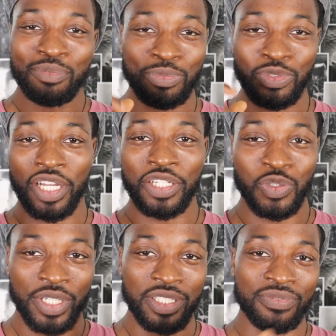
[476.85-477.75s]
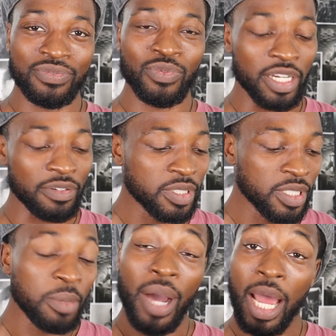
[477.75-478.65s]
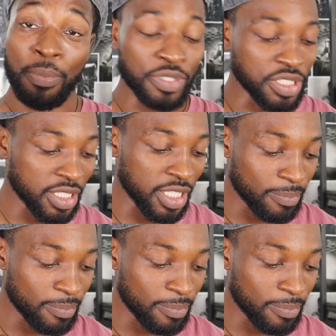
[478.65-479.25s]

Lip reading: I'm trying to trade whatever. But I appreciate